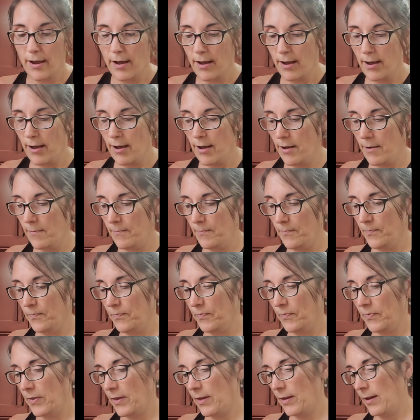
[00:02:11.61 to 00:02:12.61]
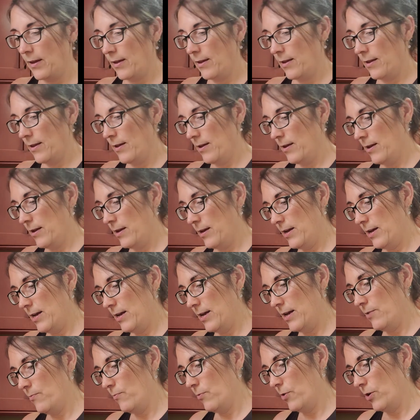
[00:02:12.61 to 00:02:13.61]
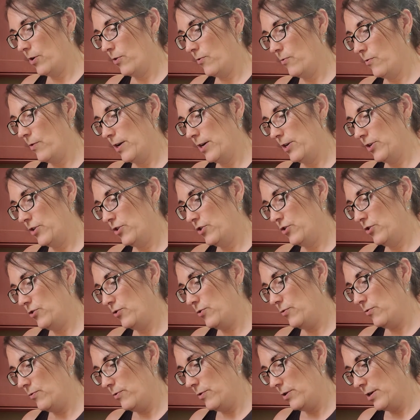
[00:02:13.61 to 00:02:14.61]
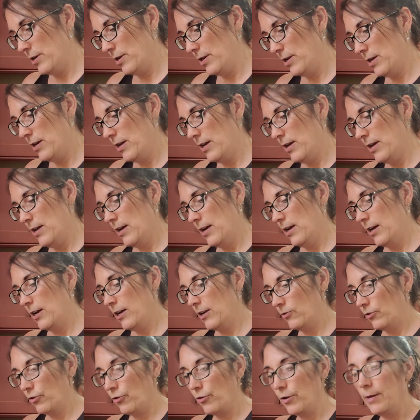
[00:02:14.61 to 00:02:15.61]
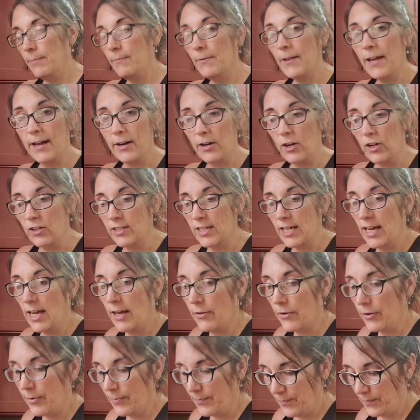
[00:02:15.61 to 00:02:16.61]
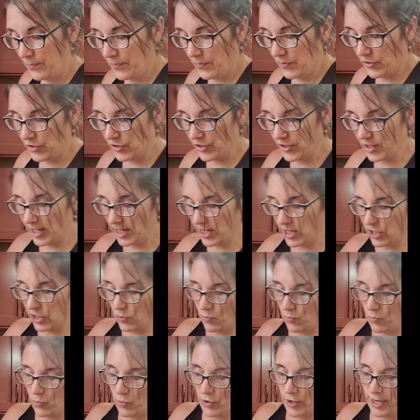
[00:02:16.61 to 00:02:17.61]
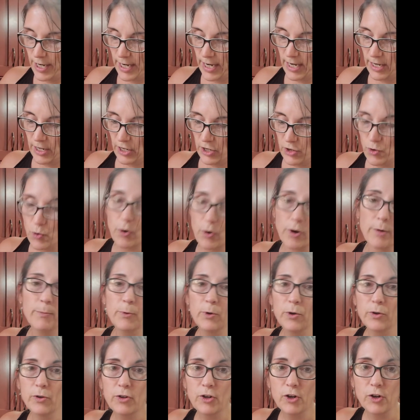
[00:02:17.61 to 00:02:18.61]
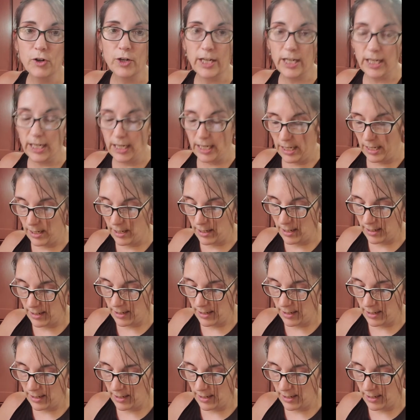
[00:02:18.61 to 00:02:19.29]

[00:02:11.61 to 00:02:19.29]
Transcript: And we're going to cream that all together just like you would in a normal cookie